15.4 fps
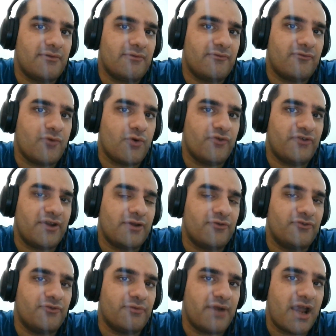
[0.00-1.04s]
force
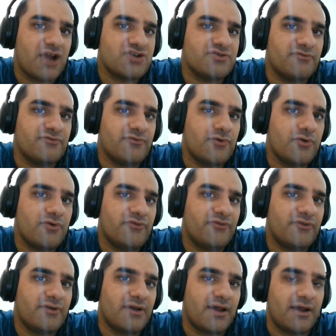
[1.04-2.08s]
equals the reaction
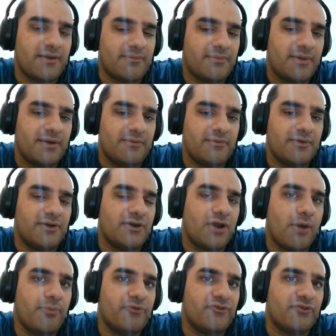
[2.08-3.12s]
force, but in the
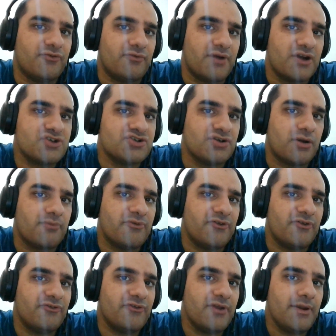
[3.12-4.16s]
opposite direction,
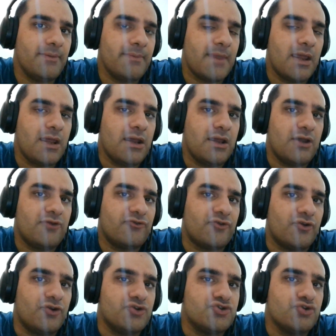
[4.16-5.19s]
obviously.
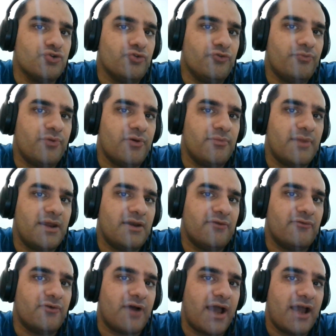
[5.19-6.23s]
So the joules per
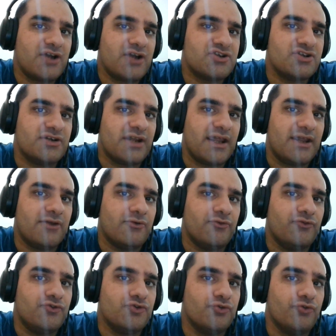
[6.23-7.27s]
meter for action
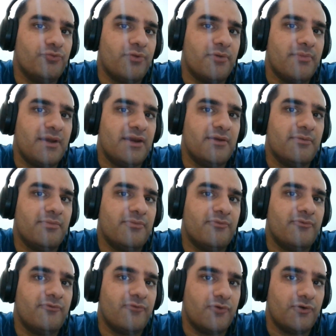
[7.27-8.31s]
equals joules per meter
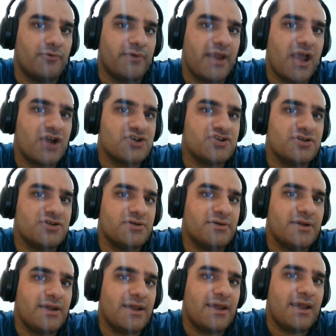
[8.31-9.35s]
for the reaction.
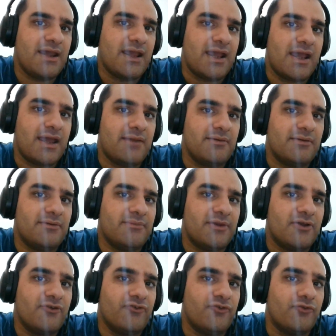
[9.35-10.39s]
And
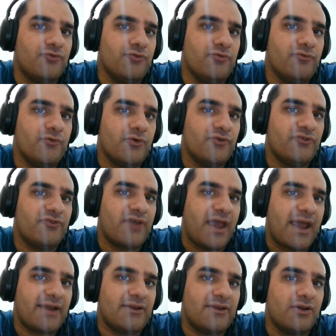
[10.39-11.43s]
because the two forces
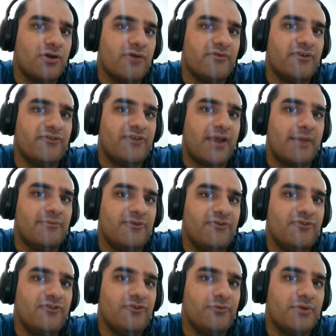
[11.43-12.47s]
are acting over the same
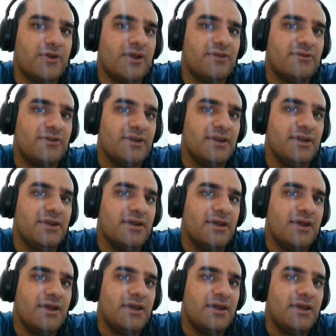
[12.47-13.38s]
distance, we get the